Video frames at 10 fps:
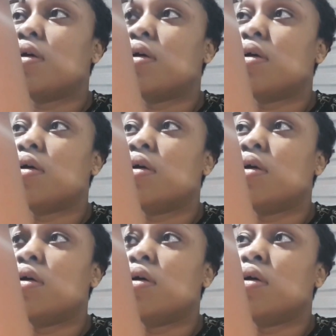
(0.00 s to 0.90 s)

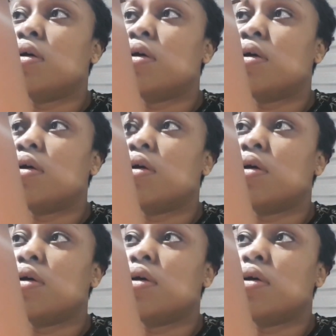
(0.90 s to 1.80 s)

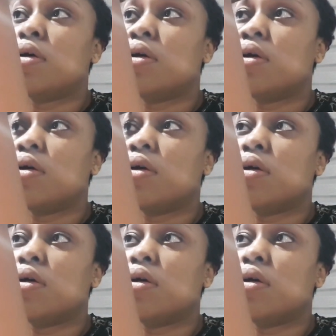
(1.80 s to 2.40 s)
Nobody speaks.